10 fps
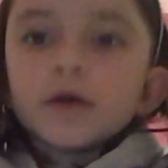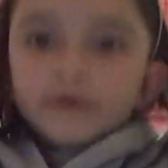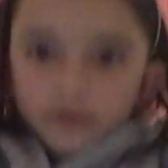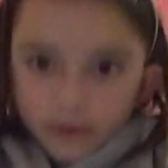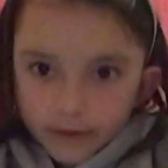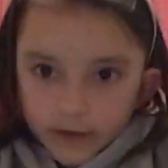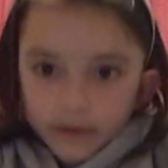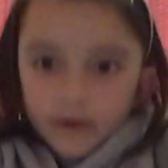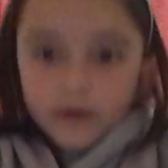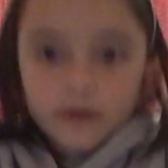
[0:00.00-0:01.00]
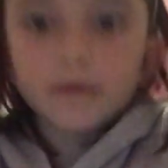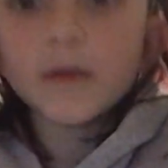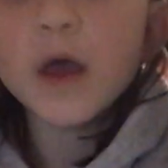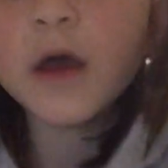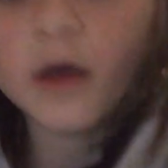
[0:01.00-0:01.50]
it should look like this.
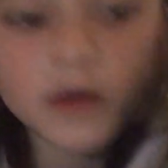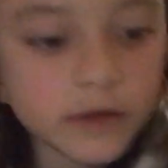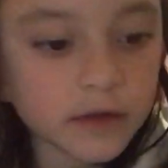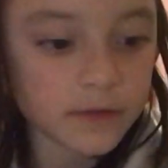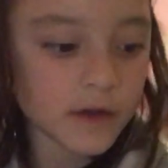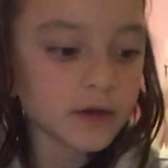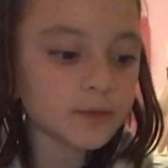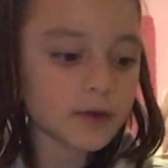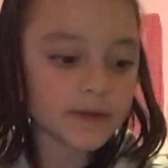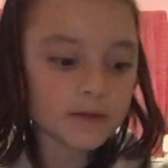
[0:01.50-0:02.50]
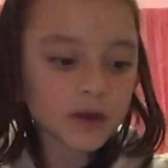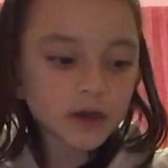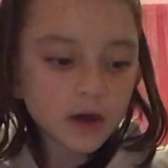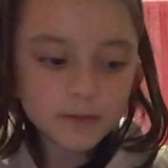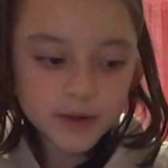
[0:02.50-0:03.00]
So then you put them
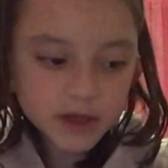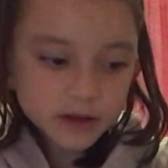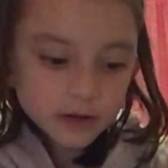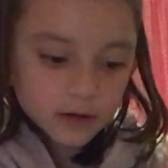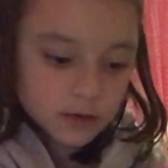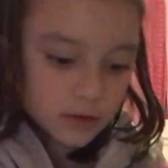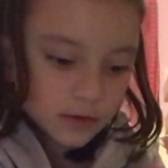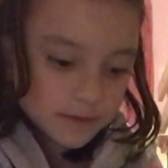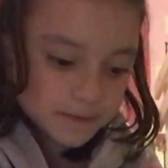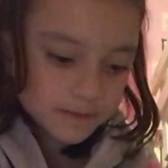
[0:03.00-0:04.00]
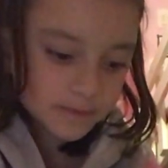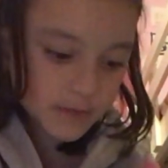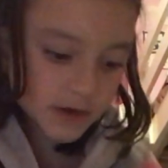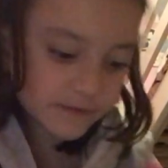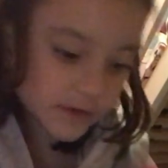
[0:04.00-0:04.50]
in a big circle.
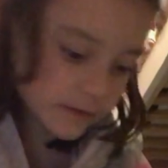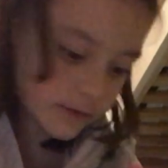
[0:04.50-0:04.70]
And if they